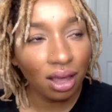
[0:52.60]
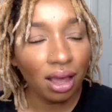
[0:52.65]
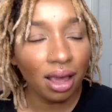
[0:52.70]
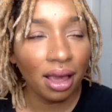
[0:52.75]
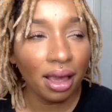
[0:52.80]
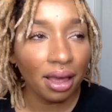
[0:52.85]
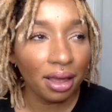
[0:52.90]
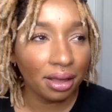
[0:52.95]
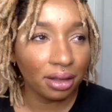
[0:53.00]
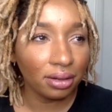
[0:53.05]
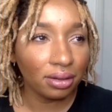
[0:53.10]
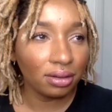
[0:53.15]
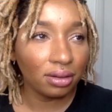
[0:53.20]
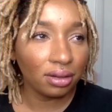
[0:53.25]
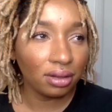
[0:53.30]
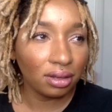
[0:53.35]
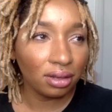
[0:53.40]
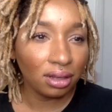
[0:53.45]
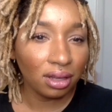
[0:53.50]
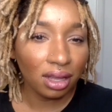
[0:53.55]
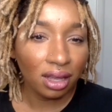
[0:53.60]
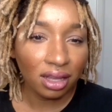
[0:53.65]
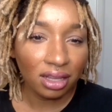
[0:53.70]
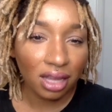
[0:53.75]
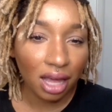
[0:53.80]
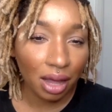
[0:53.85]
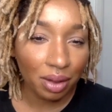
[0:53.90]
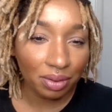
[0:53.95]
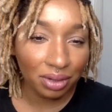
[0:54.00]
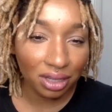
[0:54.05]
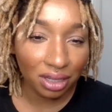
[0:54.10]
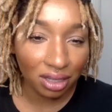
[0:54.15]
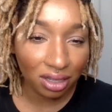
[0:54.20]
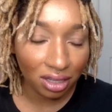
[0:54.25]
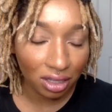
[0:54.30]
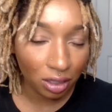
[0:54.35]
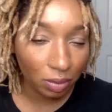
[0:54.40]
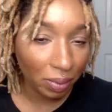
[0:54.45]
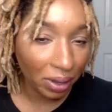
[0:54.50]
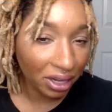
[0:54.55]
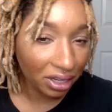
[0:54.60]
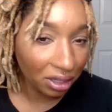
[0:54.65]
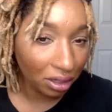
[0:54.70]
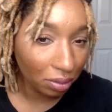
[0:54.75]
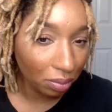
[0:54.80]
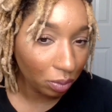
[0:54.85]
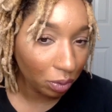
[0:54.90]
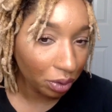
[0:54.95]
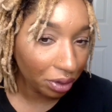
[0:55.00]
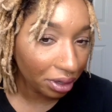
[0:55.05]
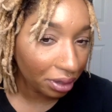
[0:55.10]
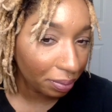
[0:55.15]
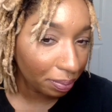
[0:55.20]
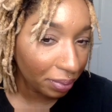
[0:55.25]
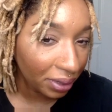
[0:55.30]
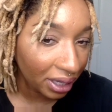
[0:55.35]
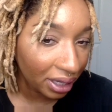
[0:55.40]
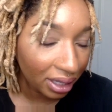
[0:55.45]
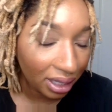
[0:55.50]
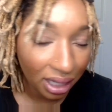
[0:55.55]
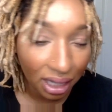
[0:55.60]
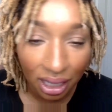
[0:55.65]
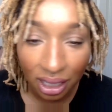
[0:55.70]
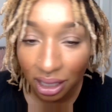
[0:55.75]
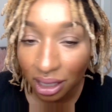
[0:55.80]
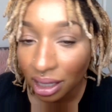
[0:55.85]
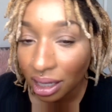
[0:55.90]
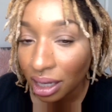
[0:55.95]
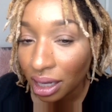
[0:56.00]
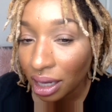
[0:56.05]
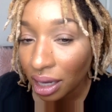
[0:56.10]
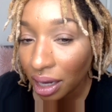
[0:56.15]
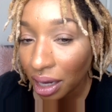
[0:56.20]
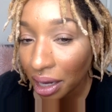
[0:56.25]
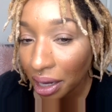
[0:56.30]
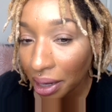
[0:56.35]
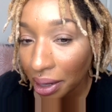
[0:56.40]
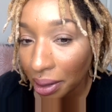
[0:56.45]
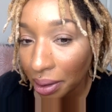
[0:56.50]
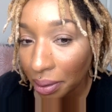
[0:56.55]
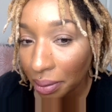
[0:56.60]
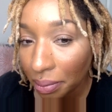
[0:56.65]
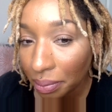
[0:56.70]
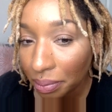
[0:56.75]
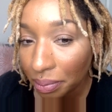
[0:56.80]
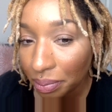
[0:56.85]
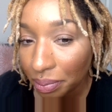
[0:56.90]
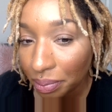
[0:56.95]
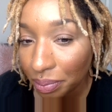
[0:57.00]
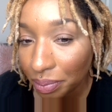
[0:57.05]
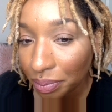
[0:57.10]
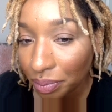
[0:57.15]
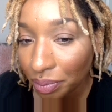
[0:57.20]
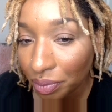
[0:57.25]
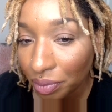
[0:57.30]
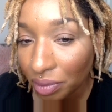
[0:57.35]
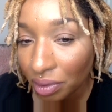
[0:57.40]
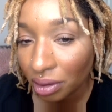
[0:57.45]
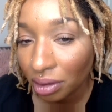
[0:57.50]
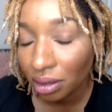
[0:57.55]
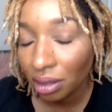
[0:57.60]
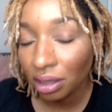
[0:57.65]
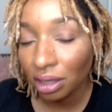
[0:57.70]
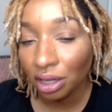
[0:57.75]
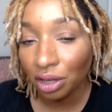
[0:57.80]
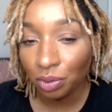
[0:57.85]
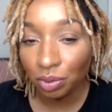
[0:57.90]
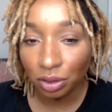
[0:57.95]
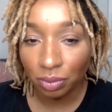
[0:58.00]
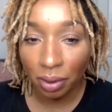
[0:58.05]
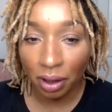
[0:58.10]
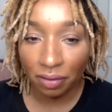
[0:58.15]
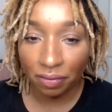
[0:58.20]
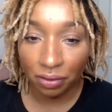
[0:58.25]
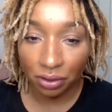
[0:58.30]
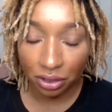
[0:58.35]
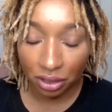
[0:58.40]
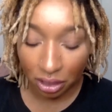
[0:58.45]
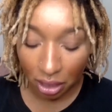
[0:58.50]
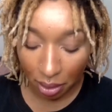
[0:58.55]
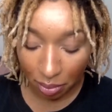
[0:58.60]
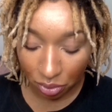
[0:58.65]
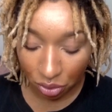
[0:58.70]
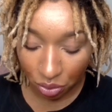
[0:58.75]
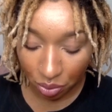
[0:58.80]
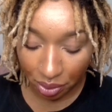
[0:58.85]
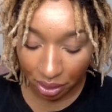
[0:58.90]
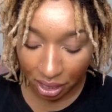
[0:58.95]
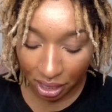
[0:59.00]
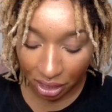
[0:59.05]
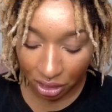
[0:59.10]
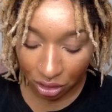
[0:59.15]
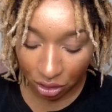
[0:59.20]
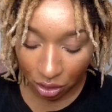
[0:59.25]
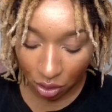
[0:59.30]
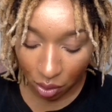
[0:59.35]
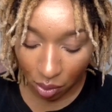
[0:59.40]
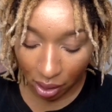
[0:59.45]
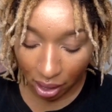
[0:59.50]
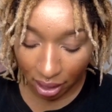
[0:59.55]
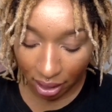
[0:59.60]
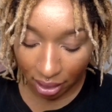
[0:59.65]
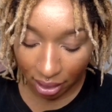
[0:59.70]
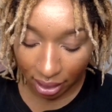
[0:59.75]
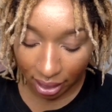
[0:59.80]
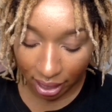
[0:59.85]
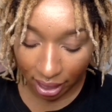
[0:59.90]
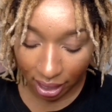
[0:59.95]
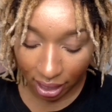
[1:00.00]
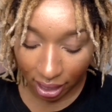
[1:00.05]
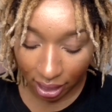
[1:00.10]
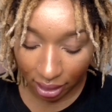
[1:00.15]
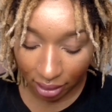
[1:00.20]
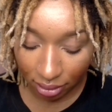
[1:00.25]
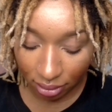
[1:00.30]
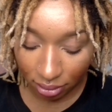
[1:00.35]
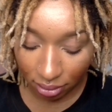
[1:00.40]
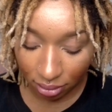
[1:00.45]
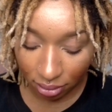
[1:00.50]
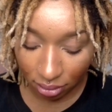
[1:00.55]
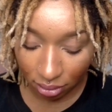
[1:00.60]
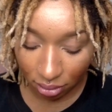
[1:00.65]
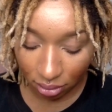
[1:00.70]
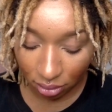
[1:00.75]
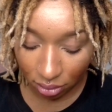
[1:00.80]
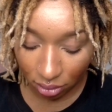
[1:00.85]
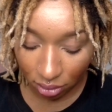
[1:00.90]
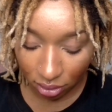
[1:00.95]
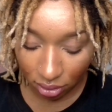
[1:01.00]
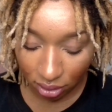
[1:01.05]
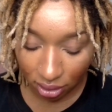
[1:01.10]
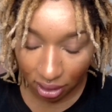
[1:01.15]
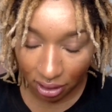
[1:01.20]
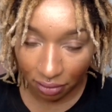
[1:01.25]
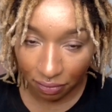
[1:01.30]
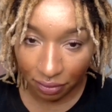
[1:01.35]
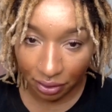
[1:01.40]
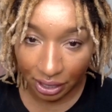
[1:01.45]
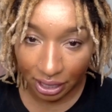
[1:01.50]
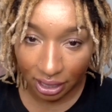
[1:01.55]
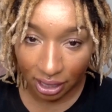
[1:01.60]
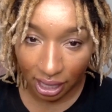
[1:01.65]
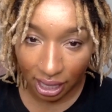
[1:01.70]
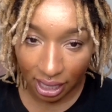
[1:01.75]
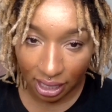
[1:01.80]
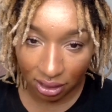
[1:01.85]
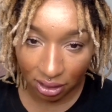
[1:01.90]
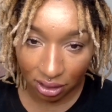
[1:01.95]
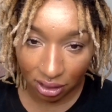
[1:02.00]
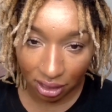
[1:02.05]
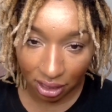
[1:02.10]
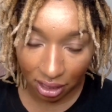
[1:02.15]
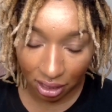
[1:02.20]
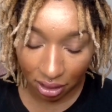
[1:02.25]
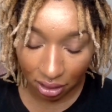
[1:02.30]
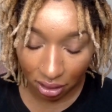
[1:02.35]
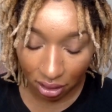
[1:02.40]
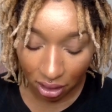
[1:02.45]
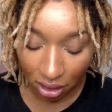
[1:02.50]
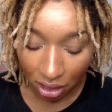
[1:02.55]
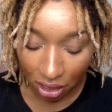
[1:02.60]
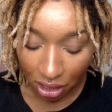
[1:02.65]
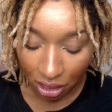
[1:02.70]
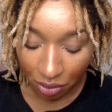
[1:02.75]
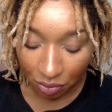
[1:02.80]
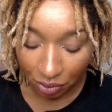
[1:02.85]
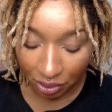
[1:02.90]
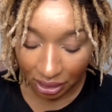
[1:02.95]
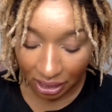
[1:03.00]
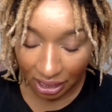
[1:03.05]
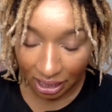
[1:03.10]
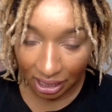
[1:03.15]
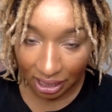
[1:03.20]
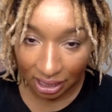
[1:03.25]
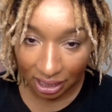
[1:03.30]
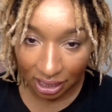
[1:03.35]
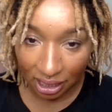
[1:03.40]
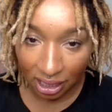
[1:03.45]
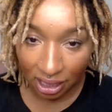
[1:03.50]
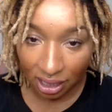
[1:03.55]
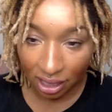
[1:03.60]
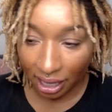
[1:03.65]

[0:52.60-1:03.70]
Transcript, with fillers: And yeah, I was just expecting more peeling. Um, it was my first time doing it, so I like I did it very light, took it really easy.